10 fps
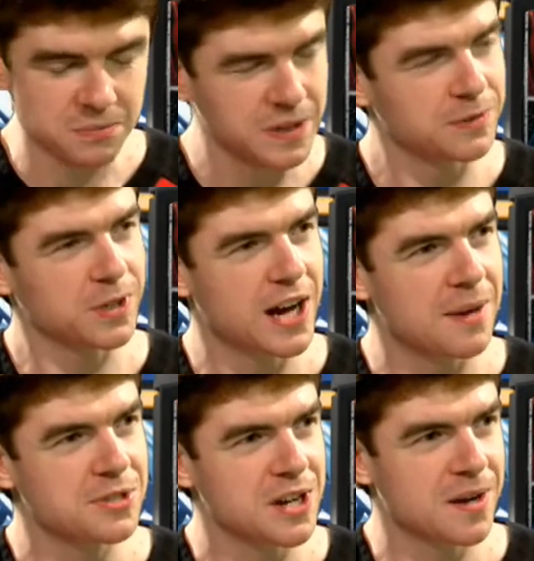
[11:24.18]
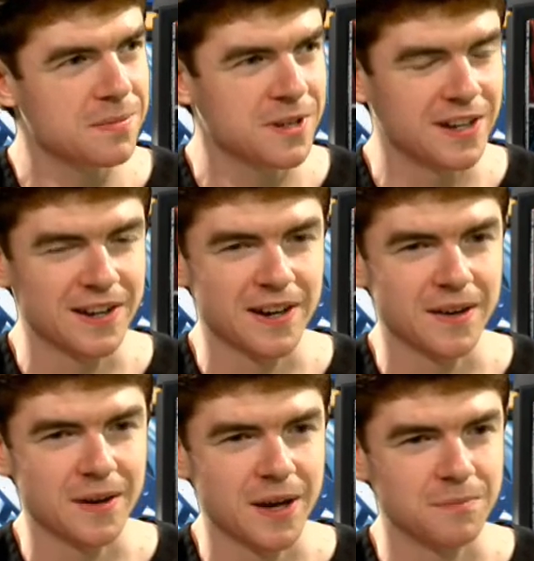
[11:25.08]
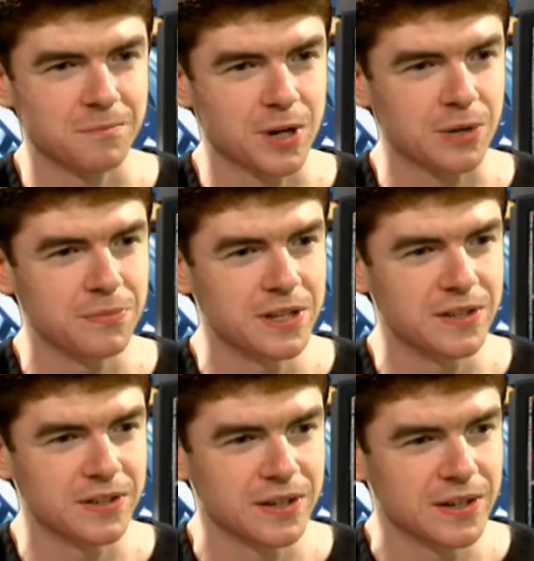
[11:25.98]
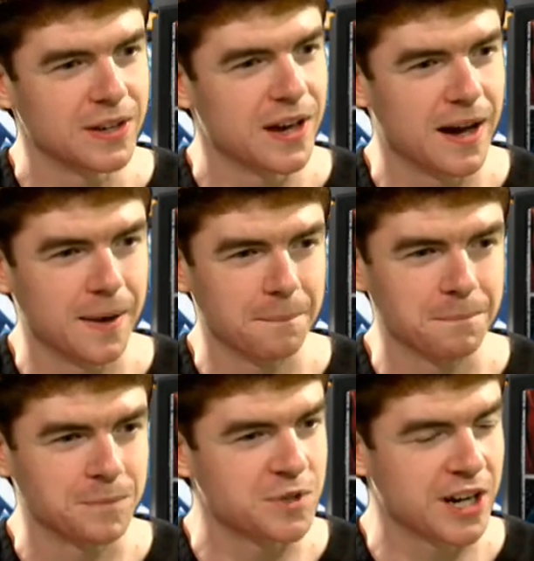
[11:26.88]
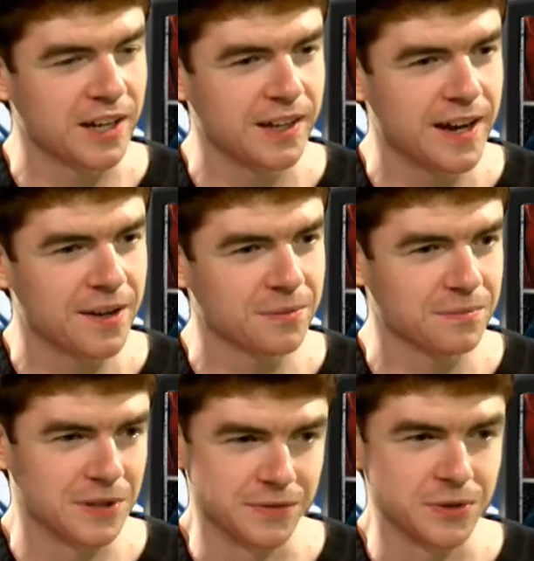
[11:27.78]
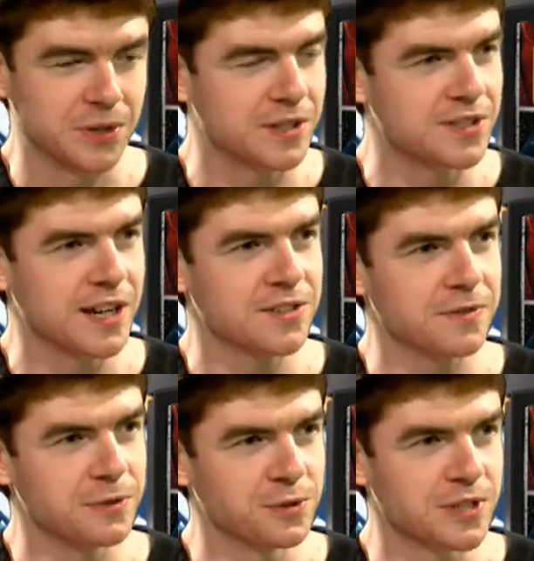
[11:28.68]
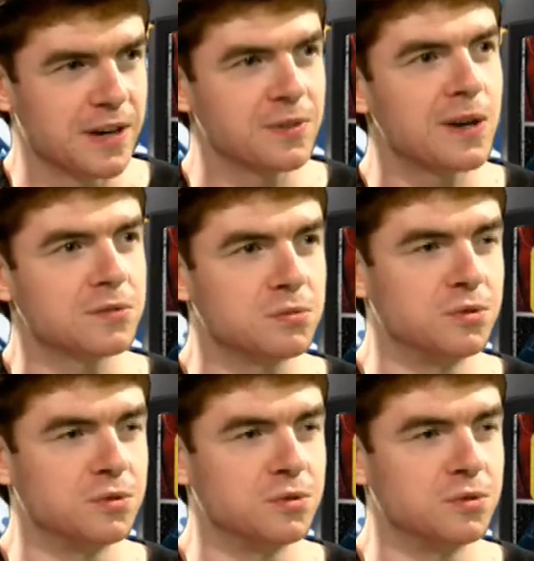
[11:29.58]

B for Copshop, and uh, I'd recommend um, checking it out if you get a chance, if you feel safe and comfortable.